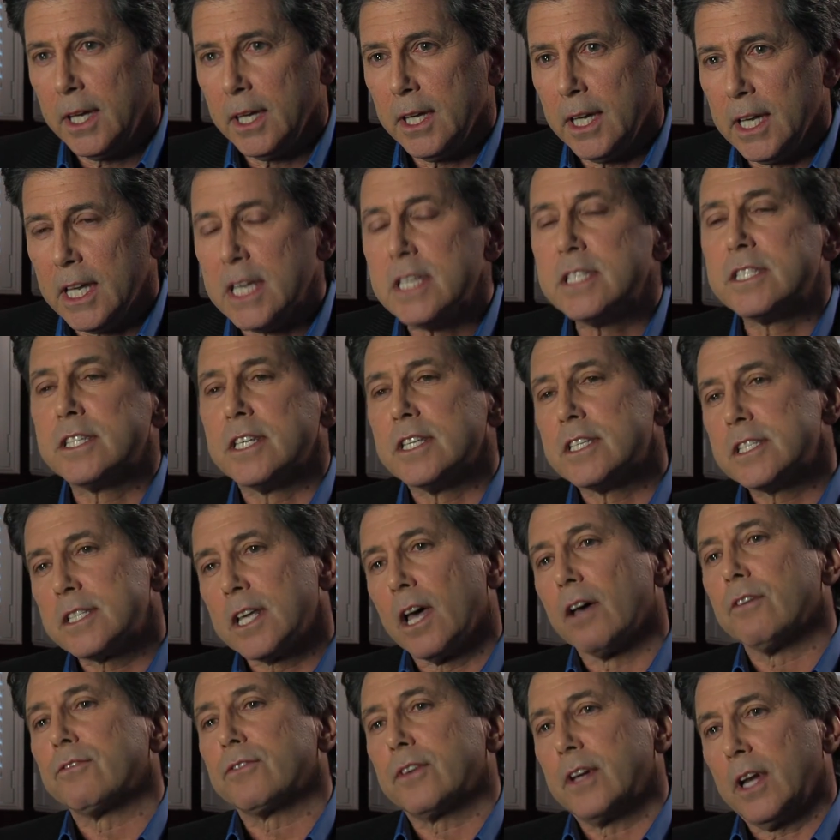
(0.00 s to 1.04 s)
is the
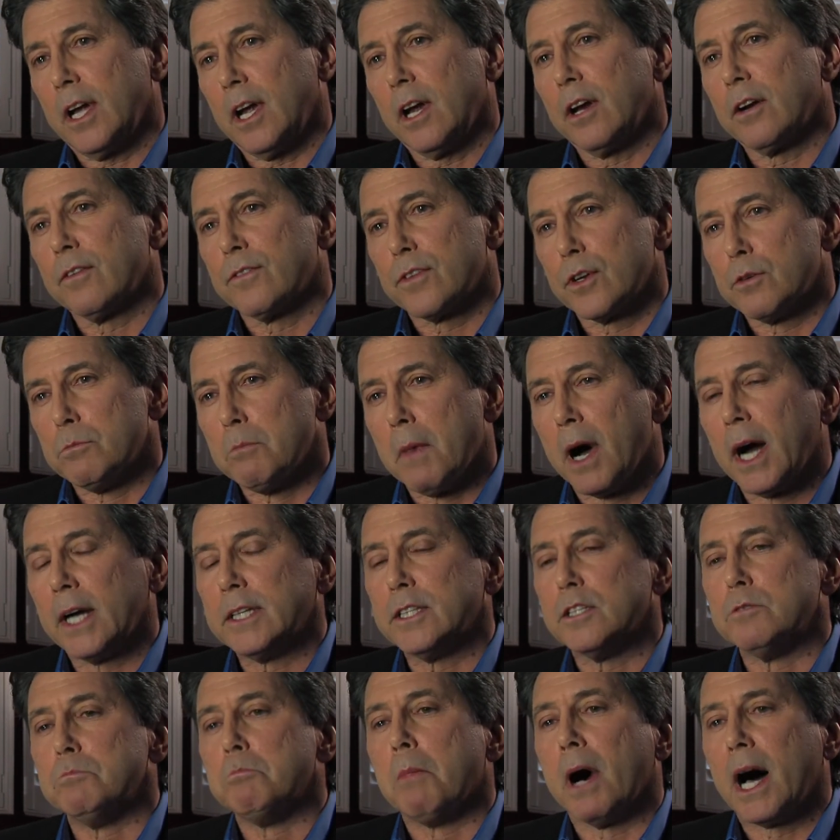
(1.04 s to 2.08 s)
self-care of their mind
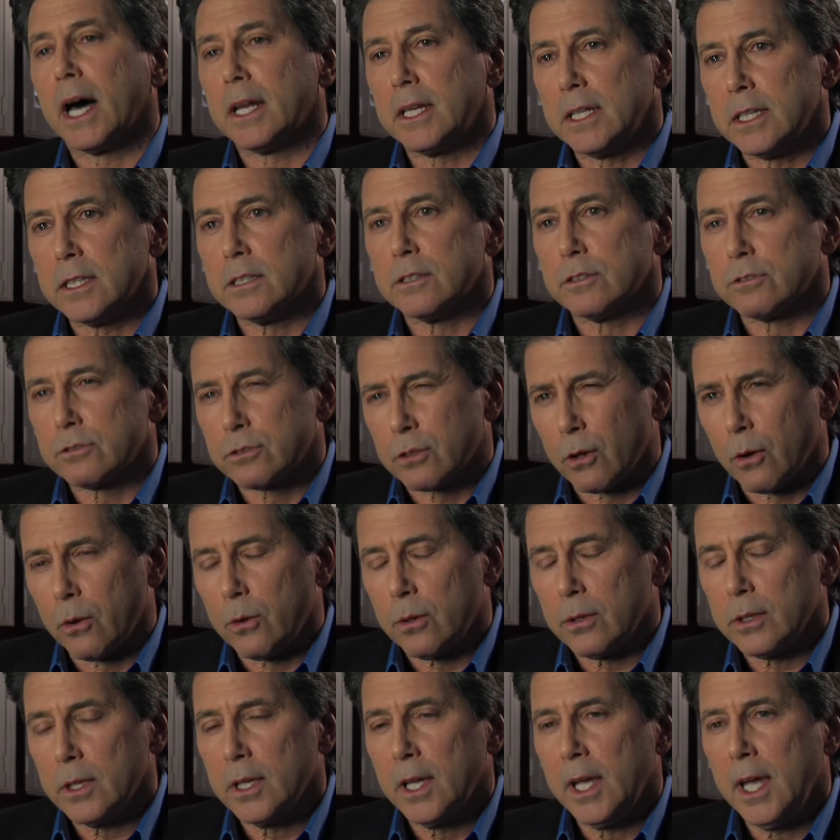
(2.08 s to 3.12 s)
and body and
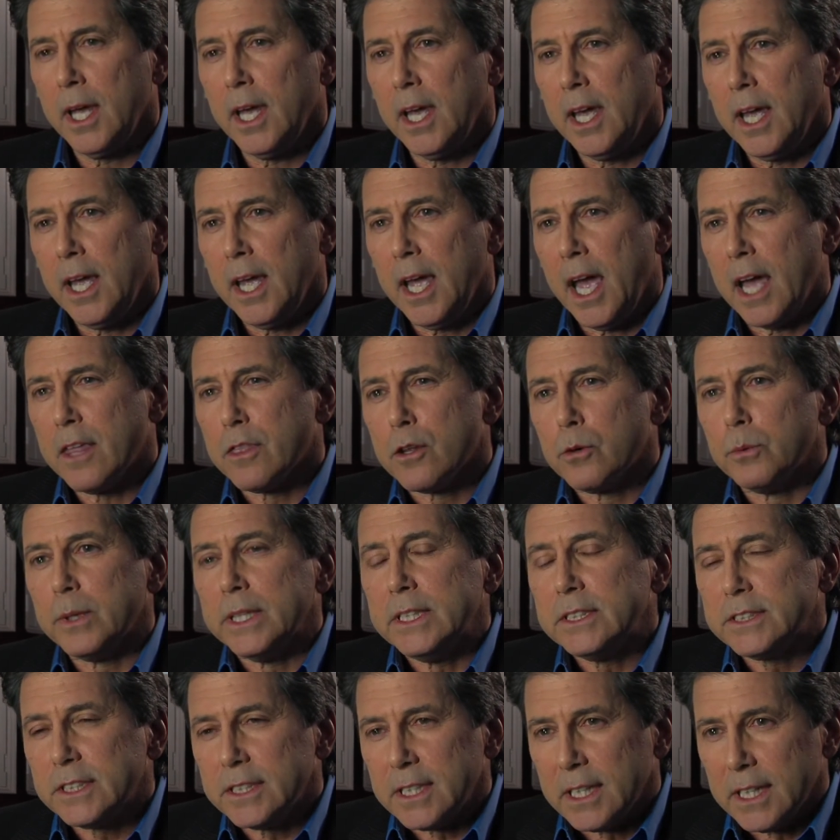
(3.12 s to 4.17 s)
soul. And the
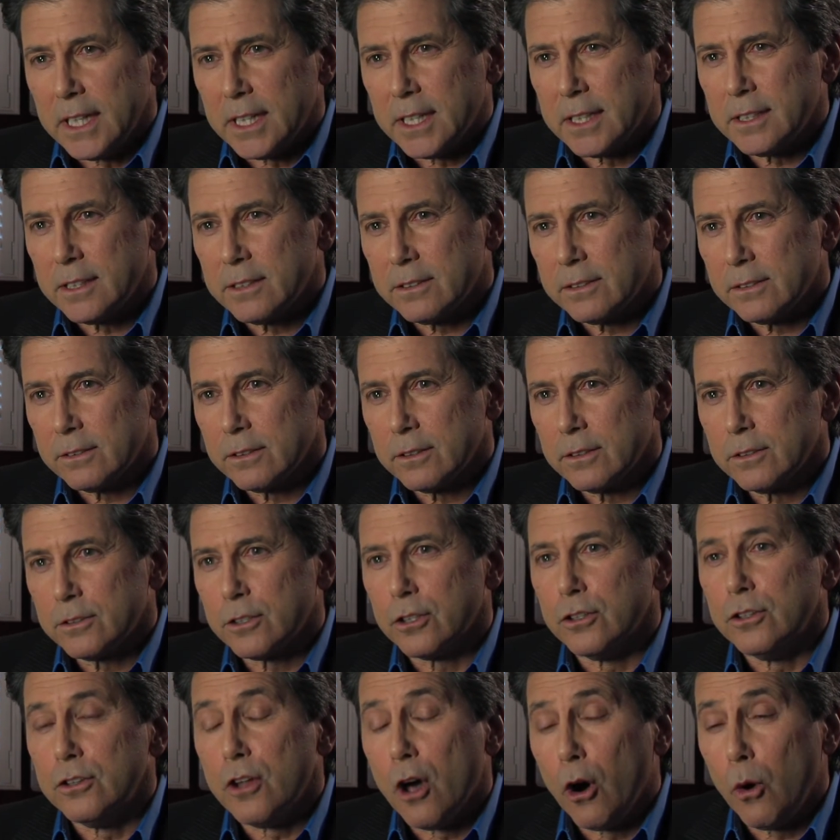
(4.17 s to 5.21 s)
reason is,
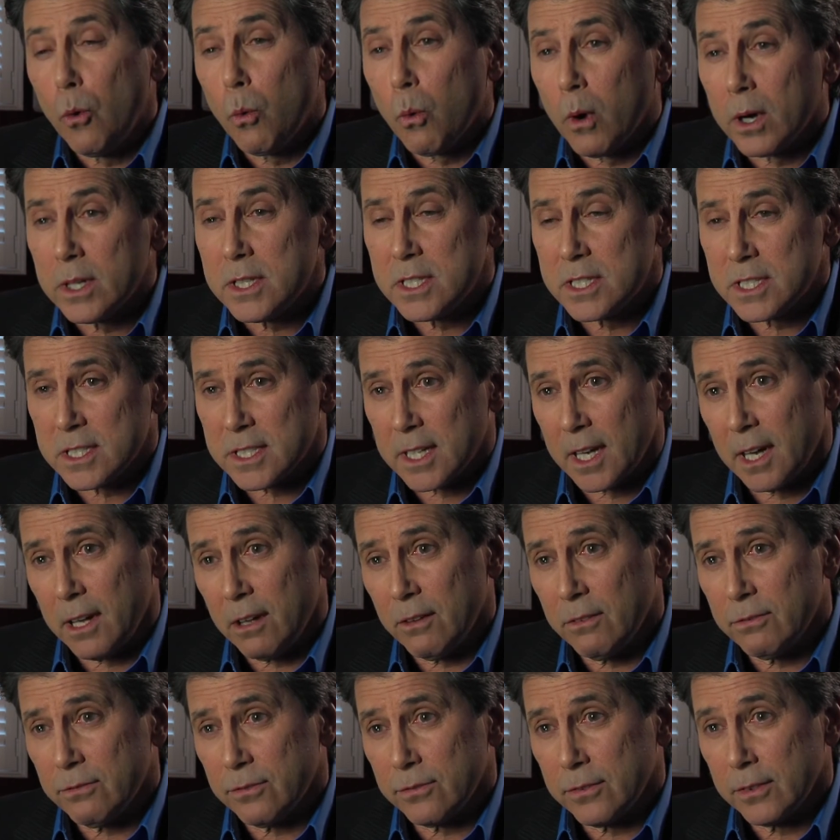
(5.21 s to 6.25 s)
to know
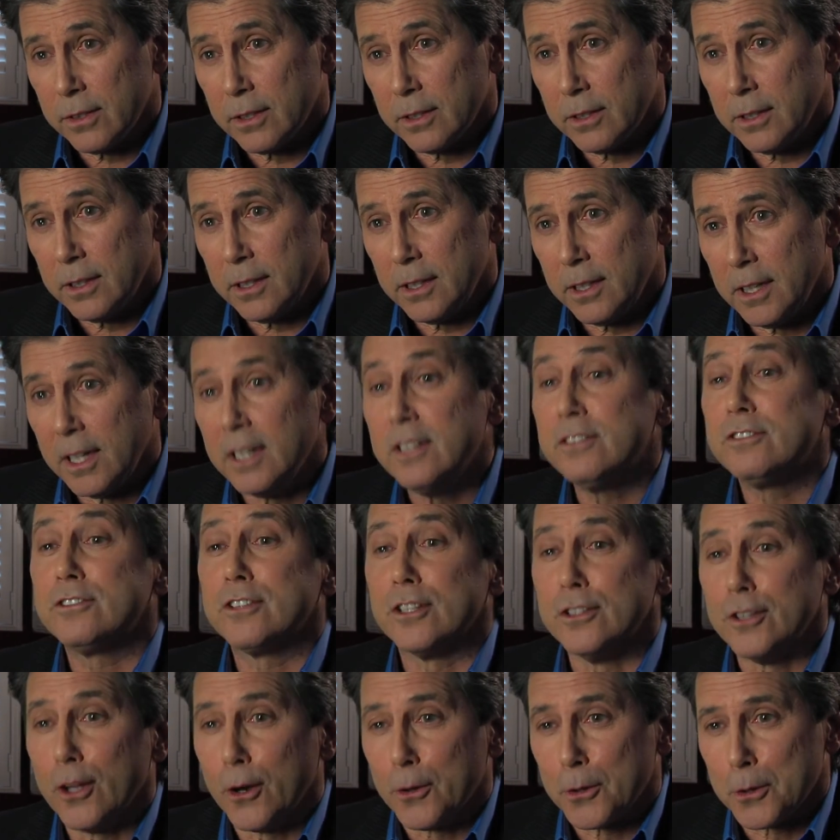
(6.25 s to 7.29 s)
oneself is
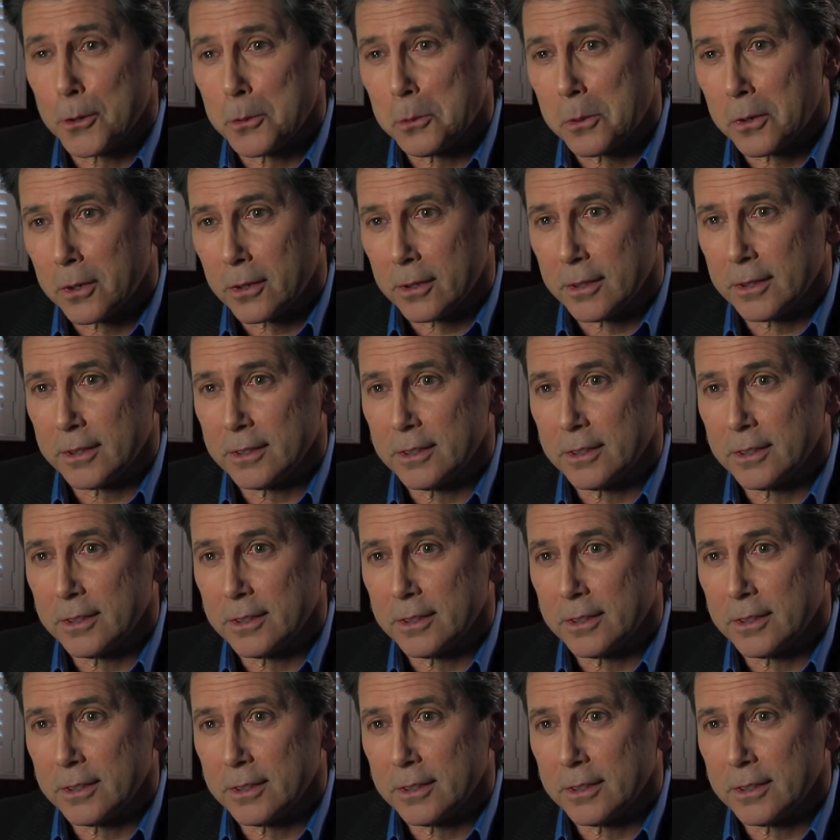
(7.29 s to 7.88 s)
to know the world.